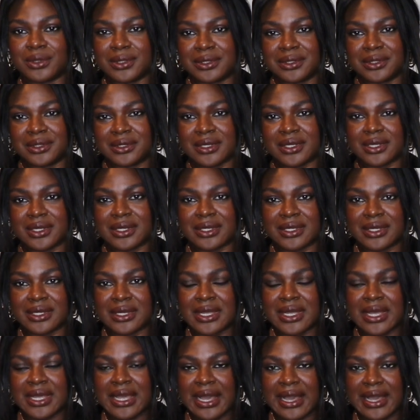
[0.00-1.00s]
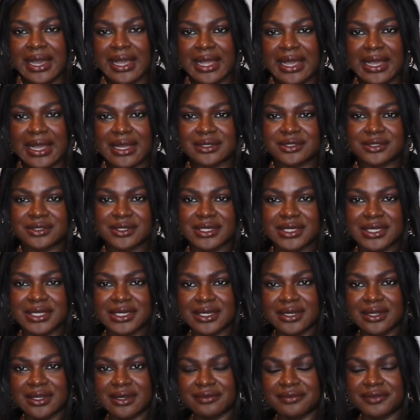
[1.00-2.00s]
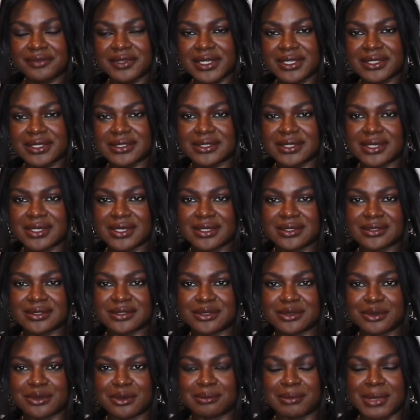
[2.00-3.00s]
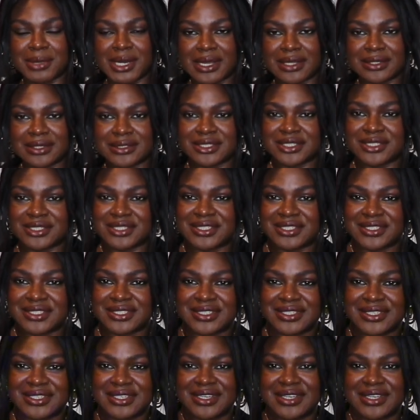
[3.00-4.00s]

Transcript: look I actually love it so much